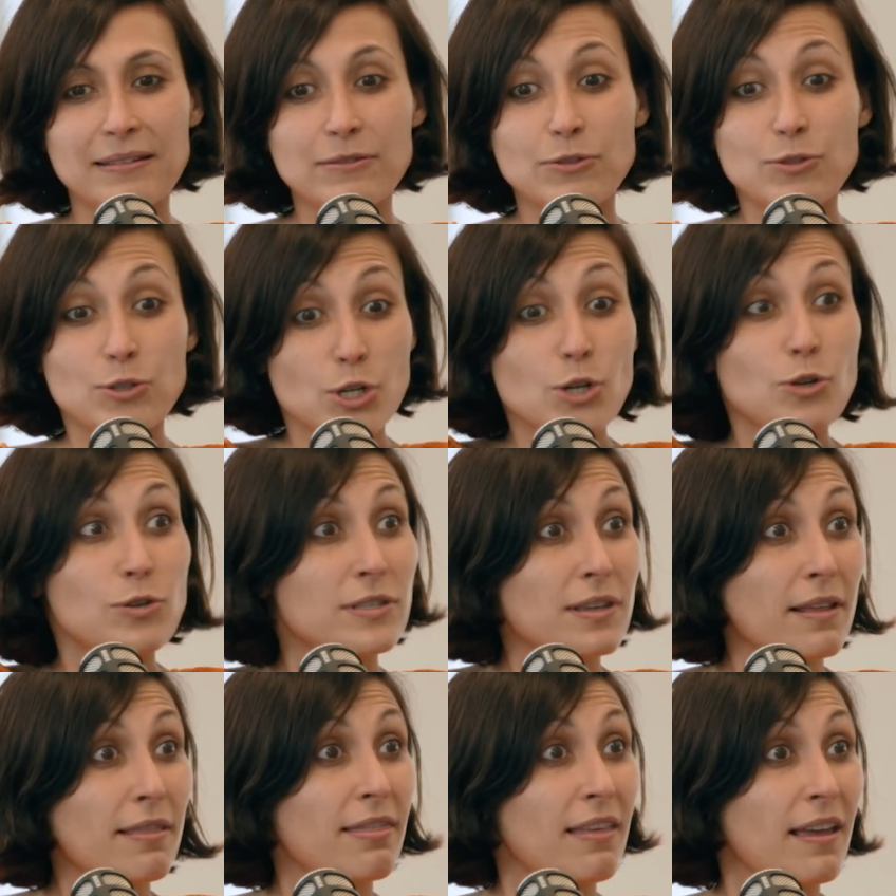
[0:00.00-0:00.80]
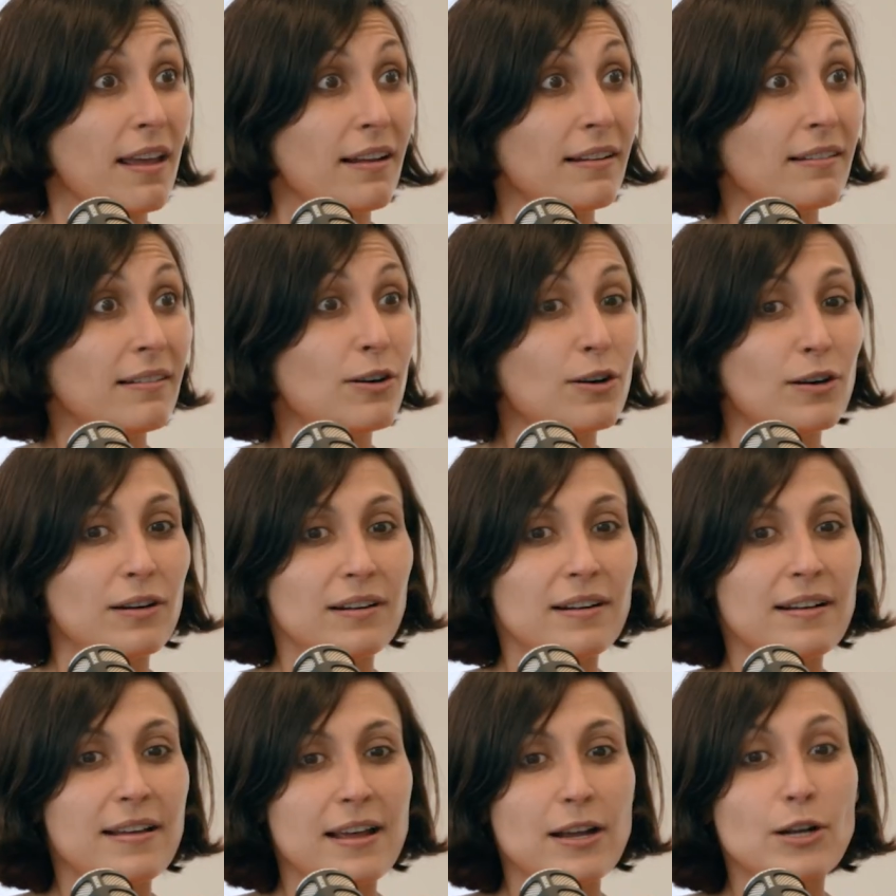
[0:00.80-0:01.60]
do something
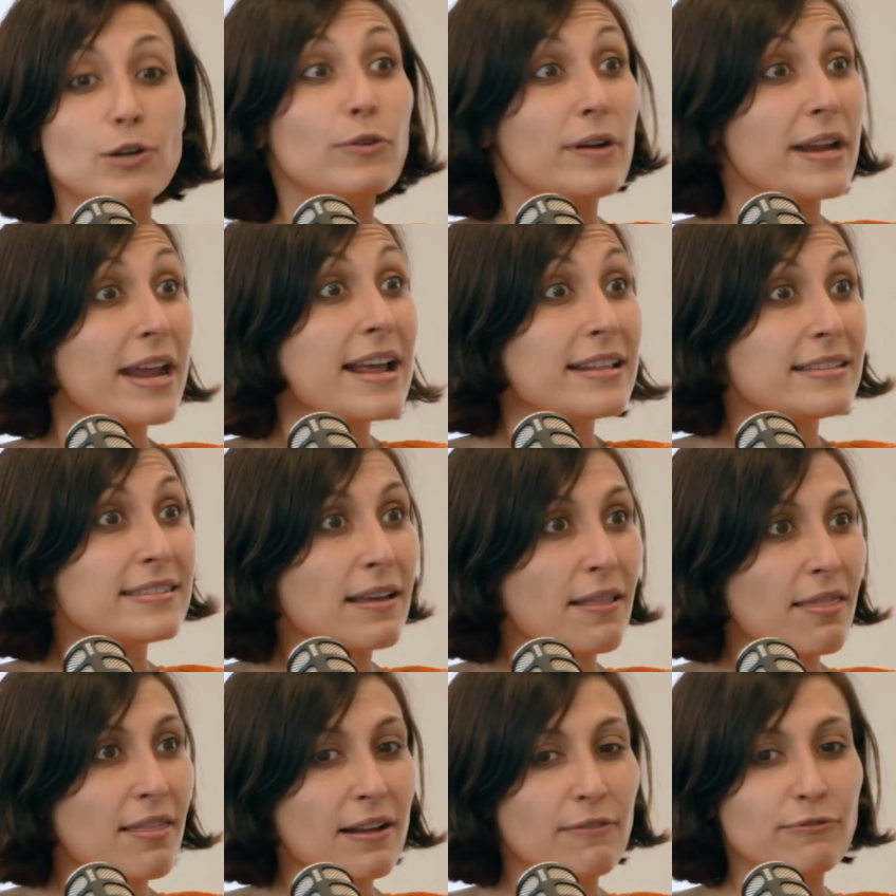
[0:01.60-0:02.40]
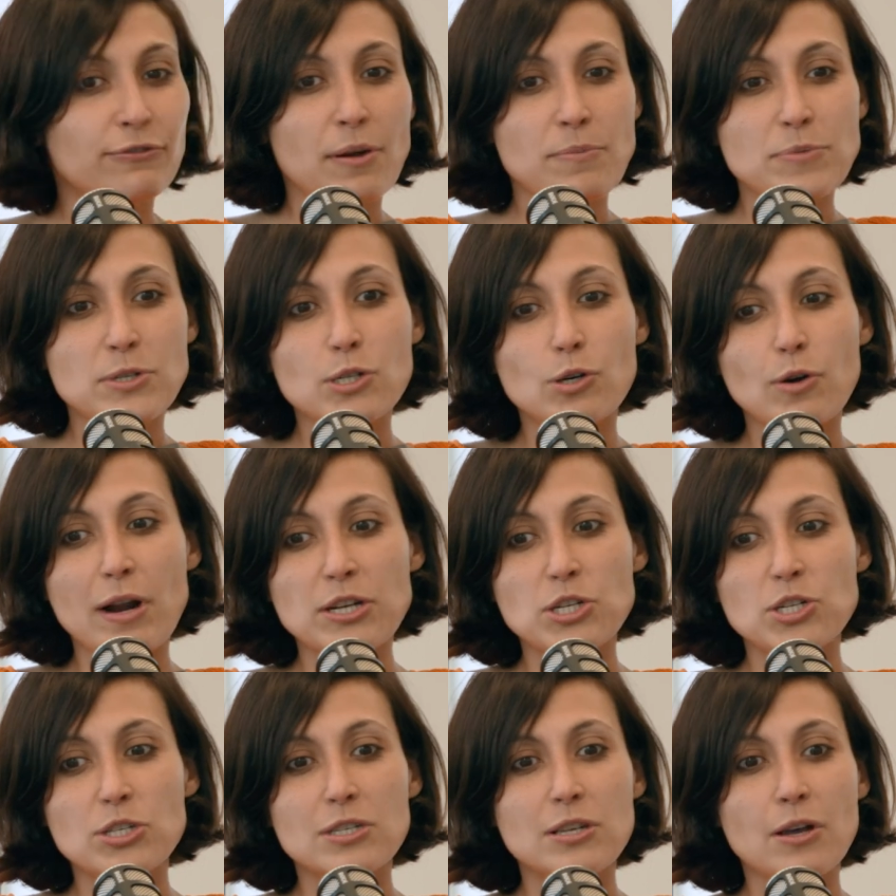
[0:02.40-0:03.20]
or create something from
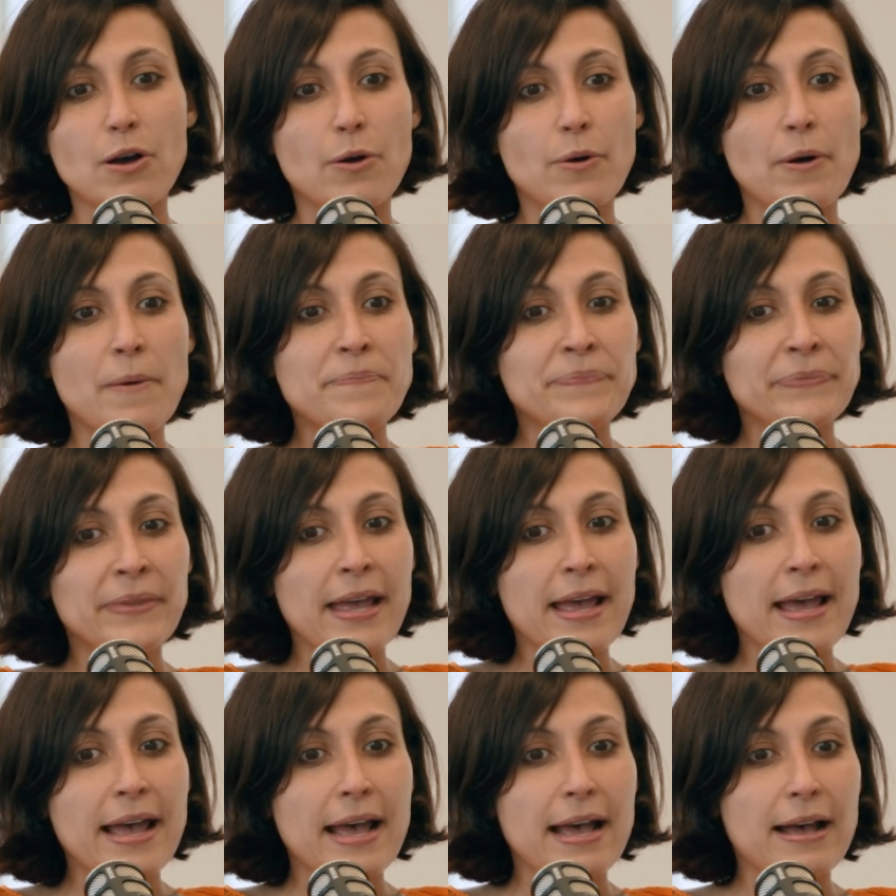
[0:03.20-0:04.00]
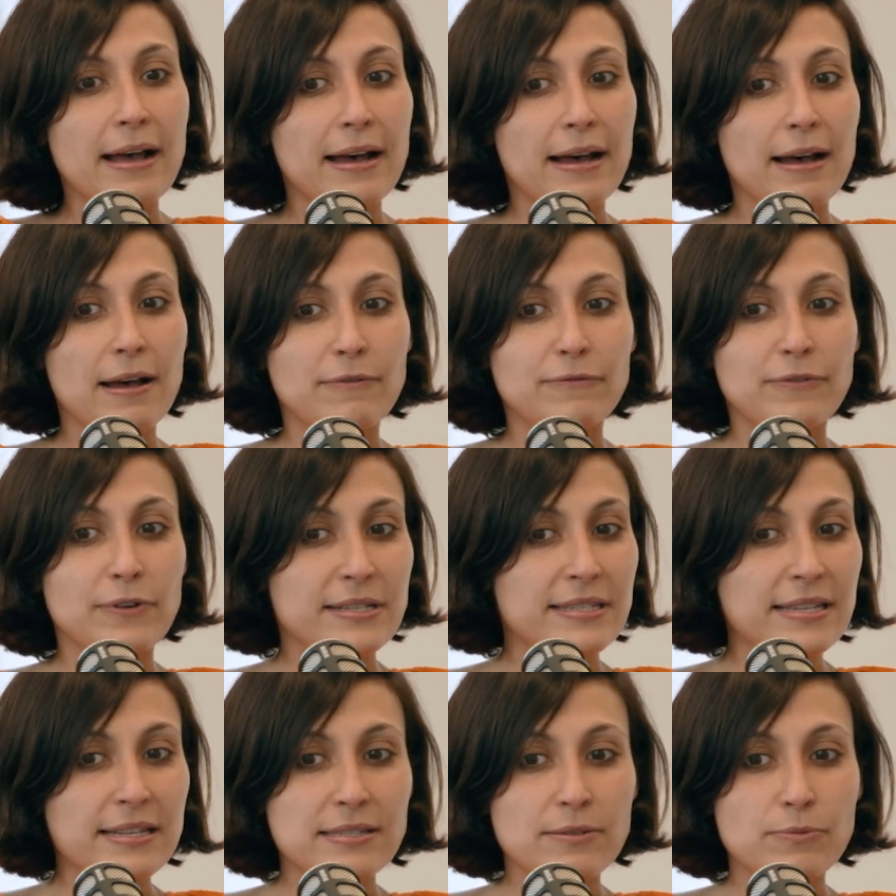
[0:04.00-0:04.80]
scratch. So, for
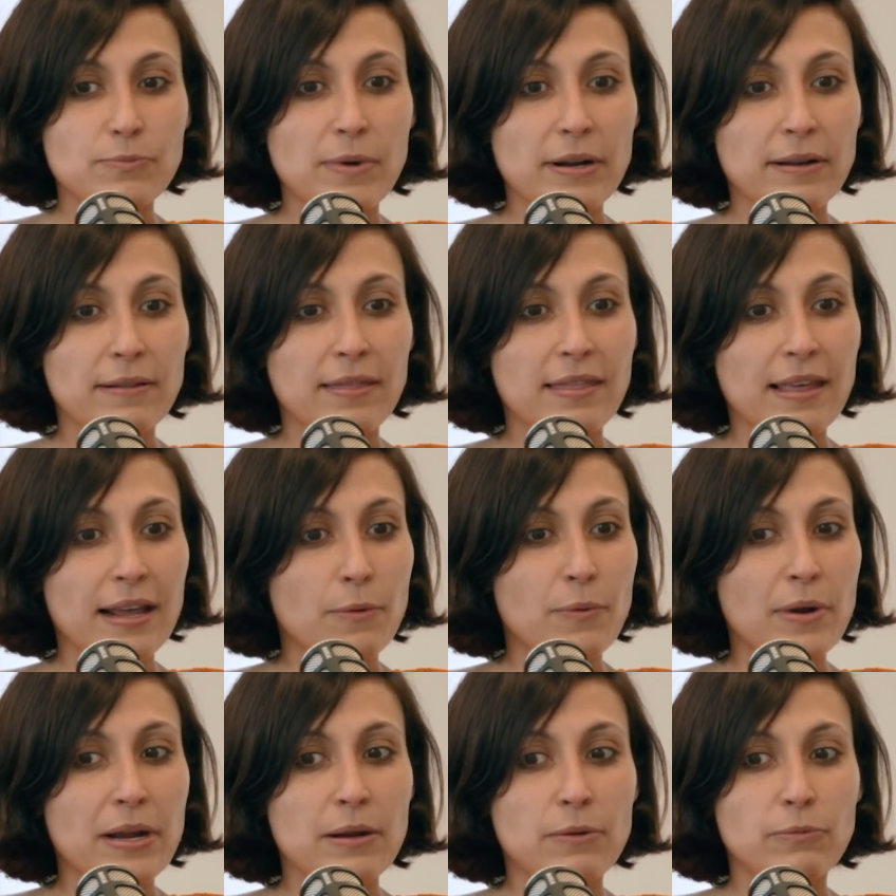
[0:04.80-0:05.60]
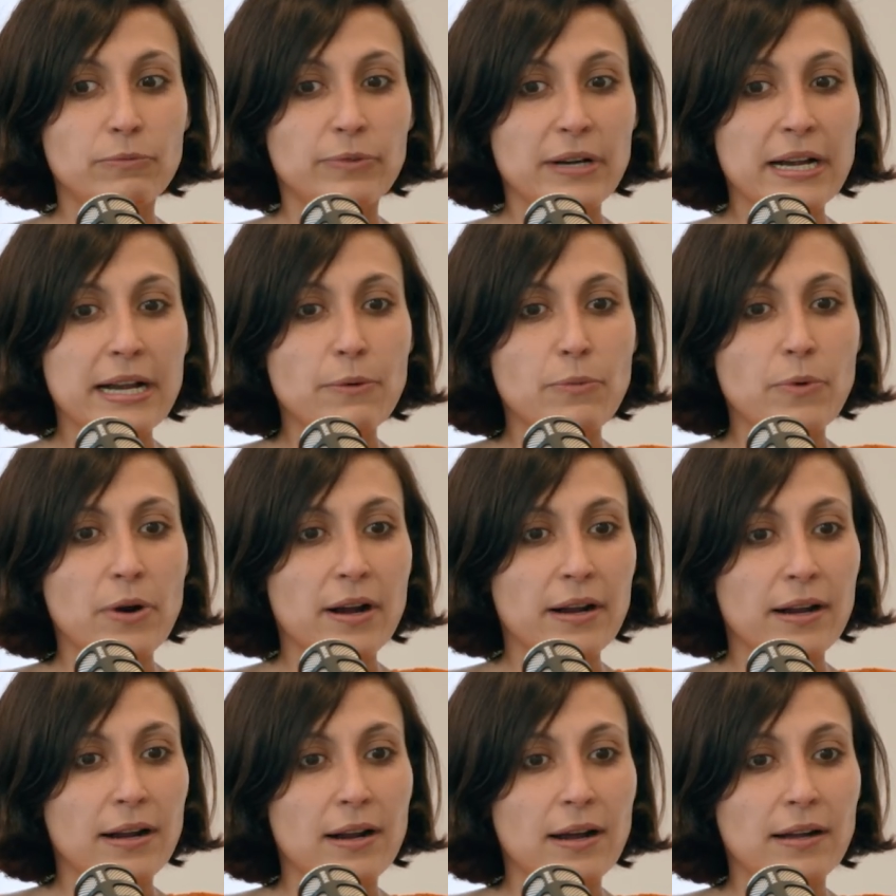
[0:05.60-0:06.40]
instance, one thing we really
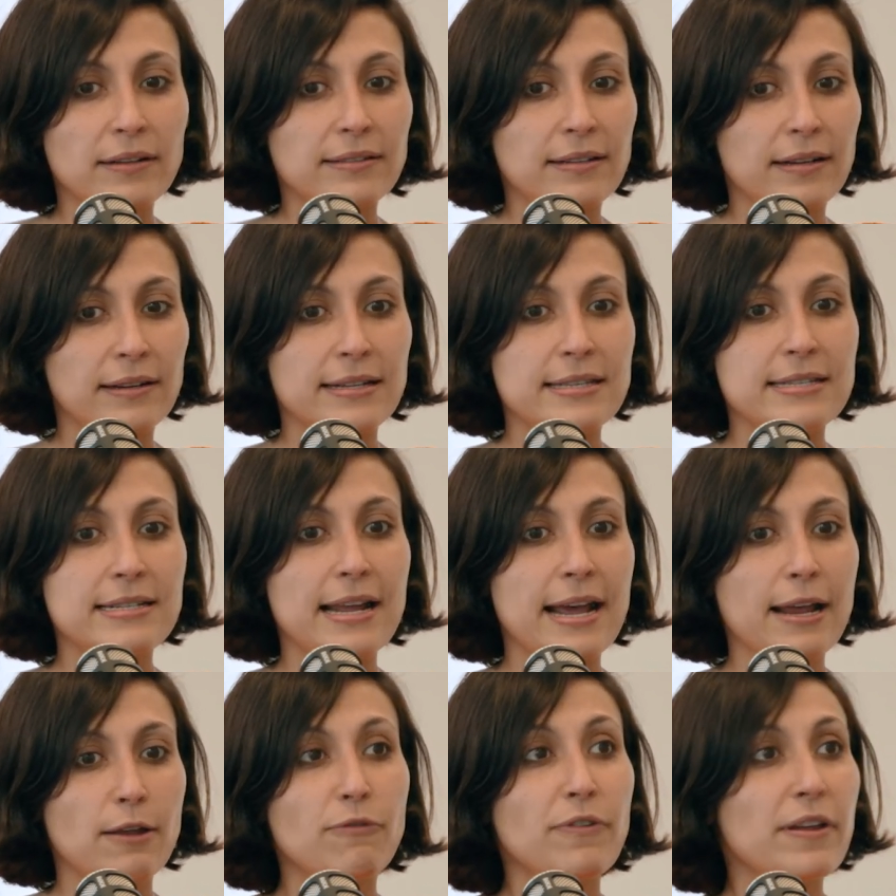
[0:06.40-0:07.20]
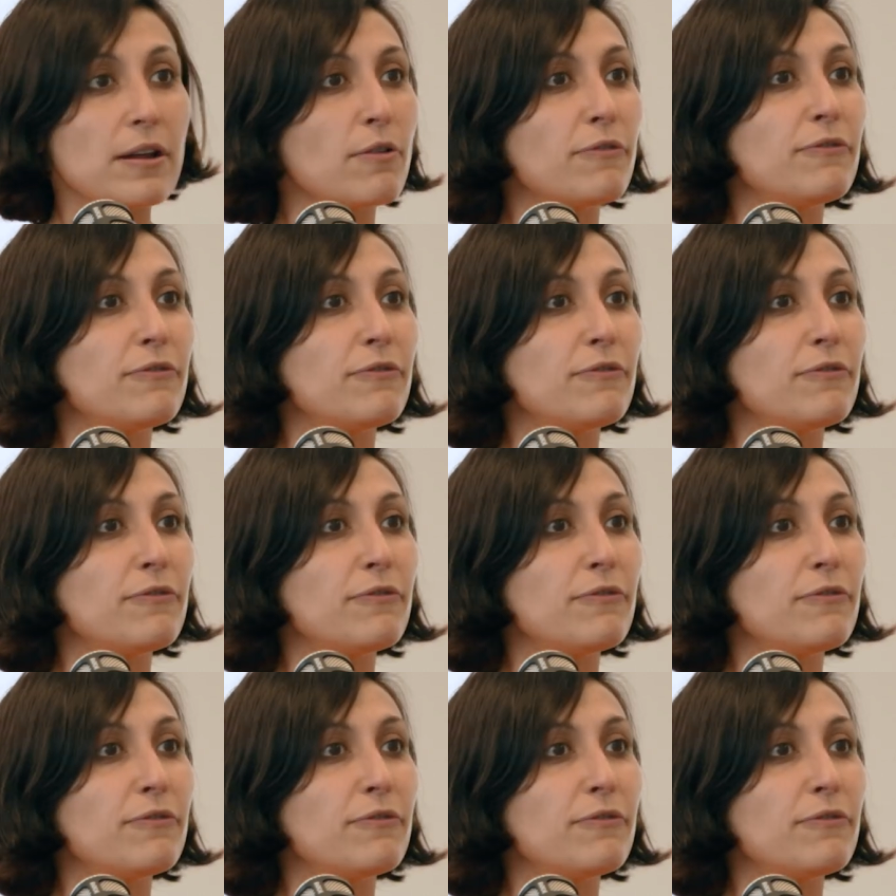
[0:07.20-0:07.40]
work a lot on is like fear of